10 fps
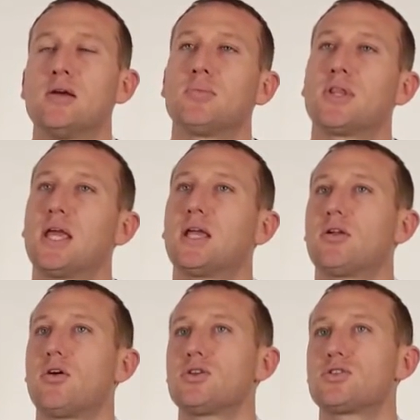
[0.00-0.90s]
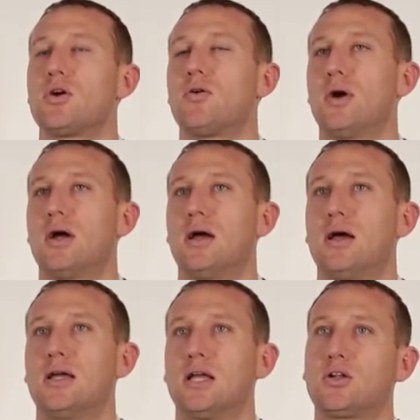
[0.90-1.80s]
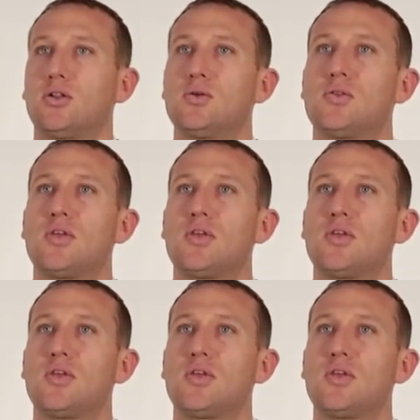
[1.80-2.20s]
But they can also include